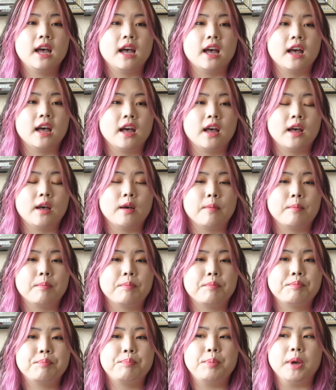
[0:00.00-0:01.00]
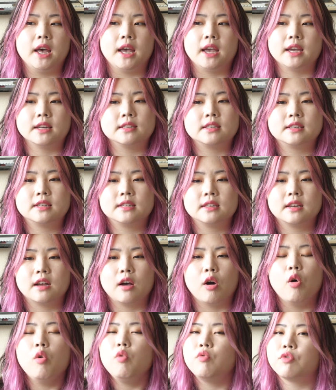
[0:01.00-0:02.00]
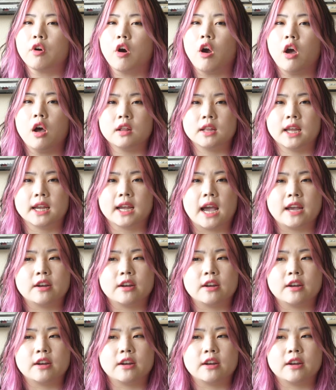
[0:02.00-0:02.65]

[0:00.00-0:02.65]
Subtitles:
but overall, like,